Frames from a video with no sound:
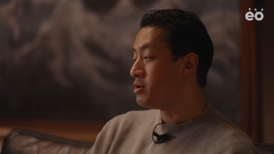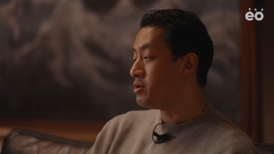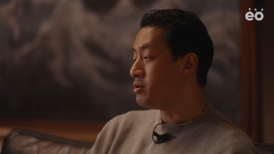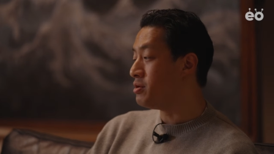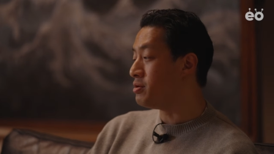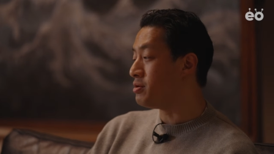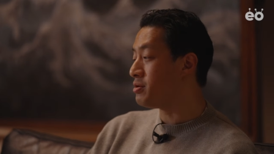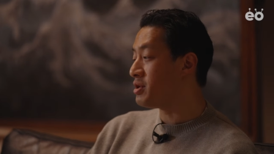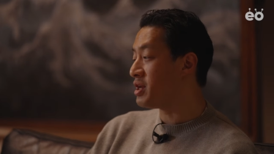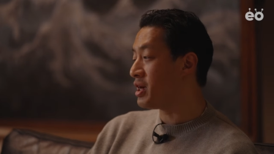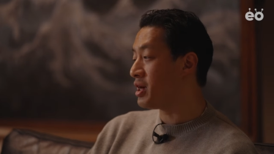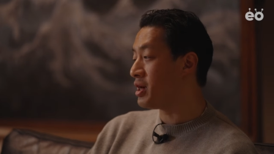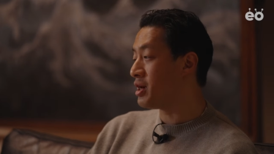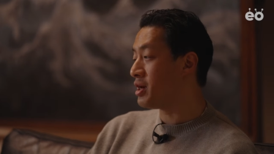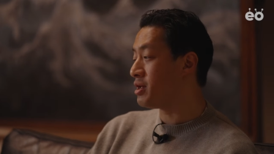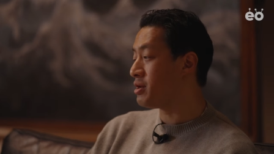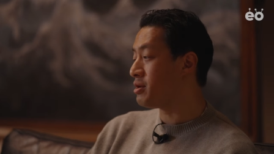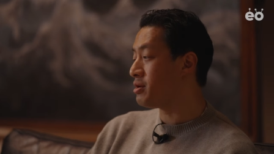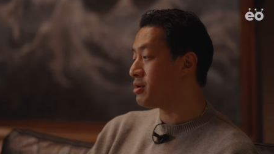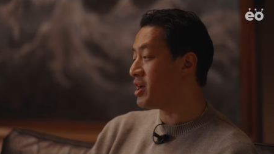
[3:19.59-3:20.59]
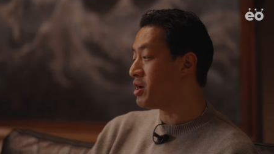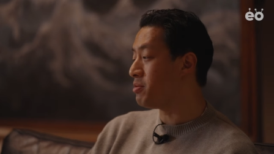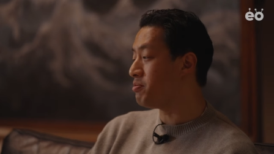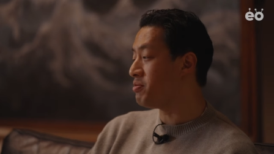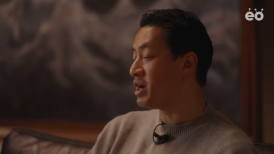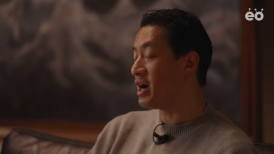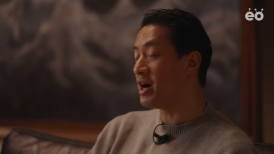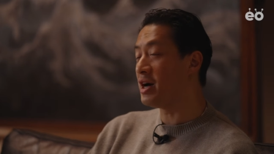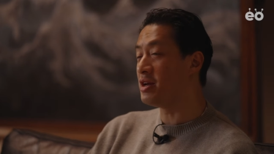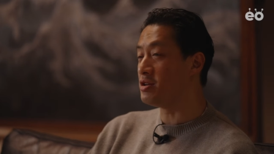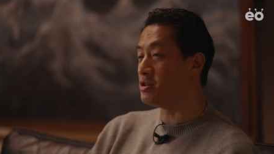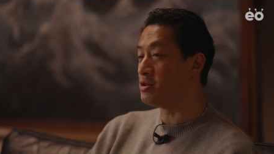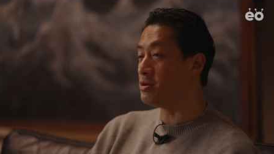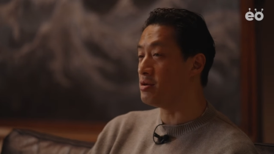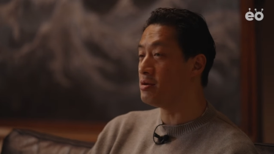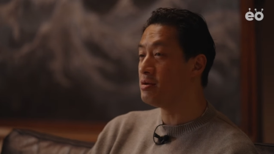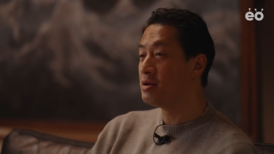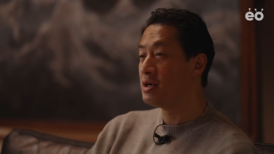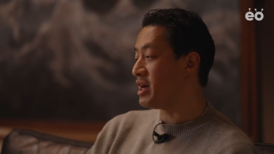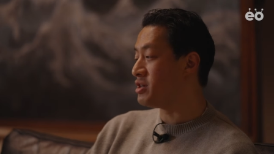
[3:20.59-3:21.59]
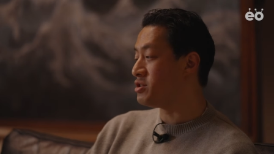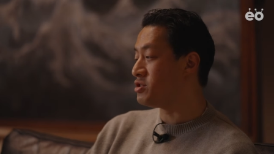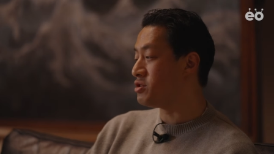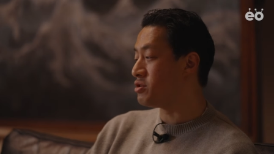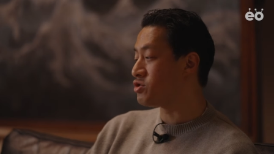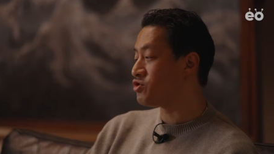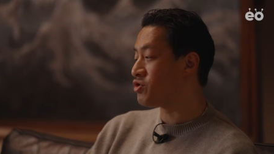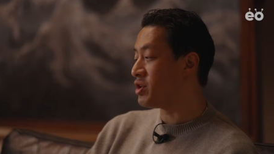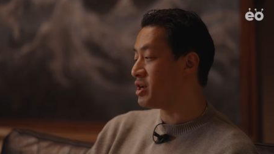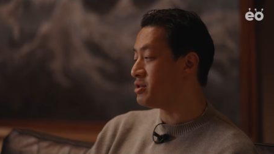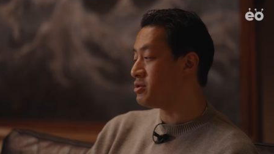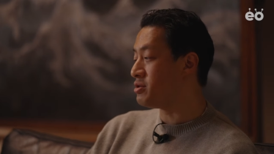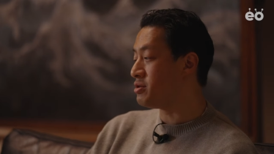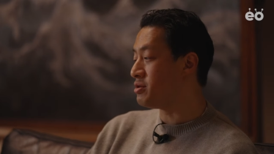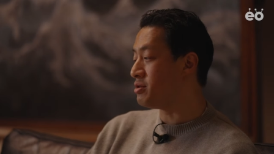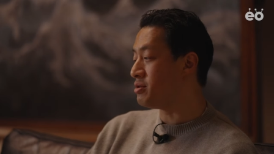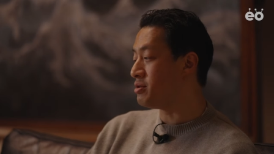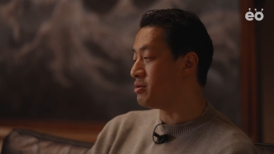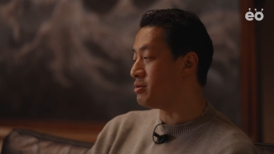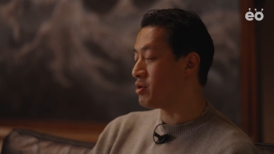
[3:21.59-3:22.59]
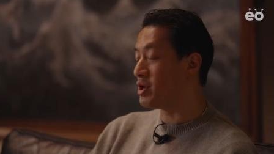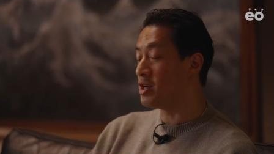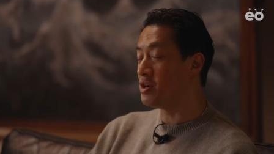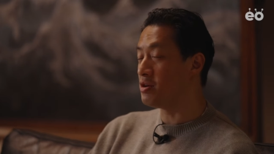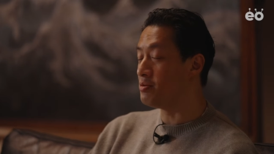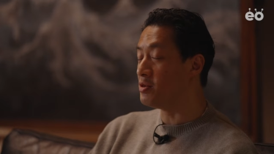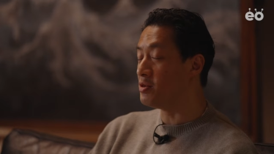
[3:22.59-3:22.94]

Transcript: who can help guide you as you're trying to create your